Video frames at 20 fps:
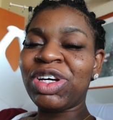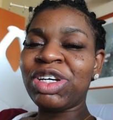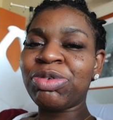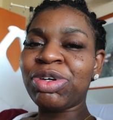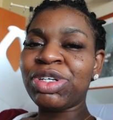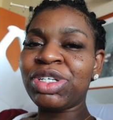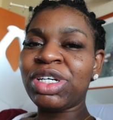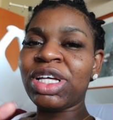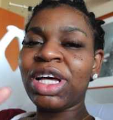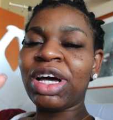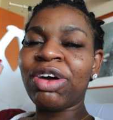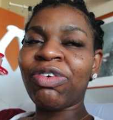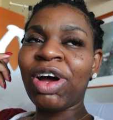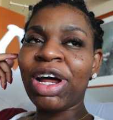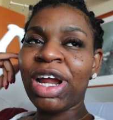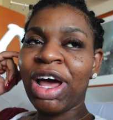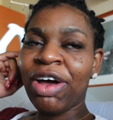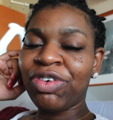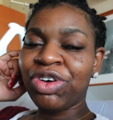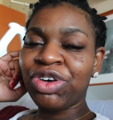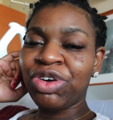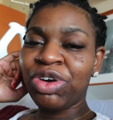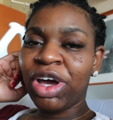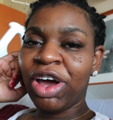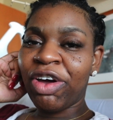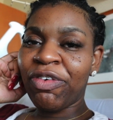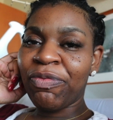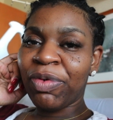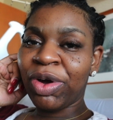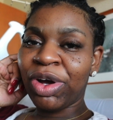especially like right after you
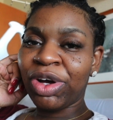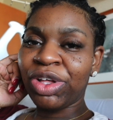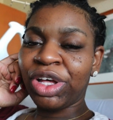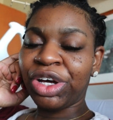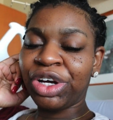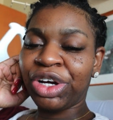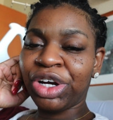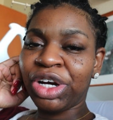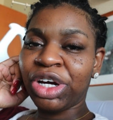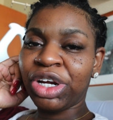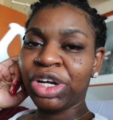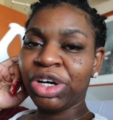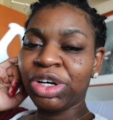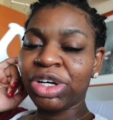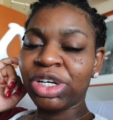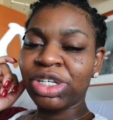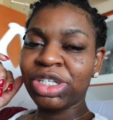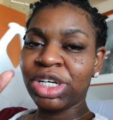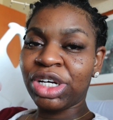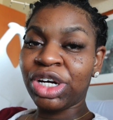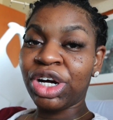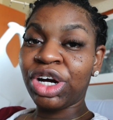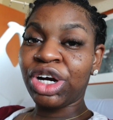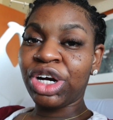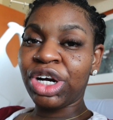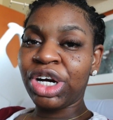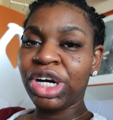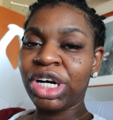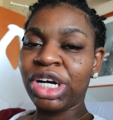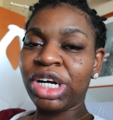gave birth. Like it's gonna
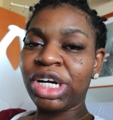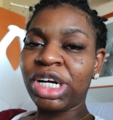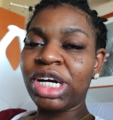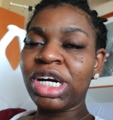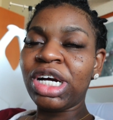hurt.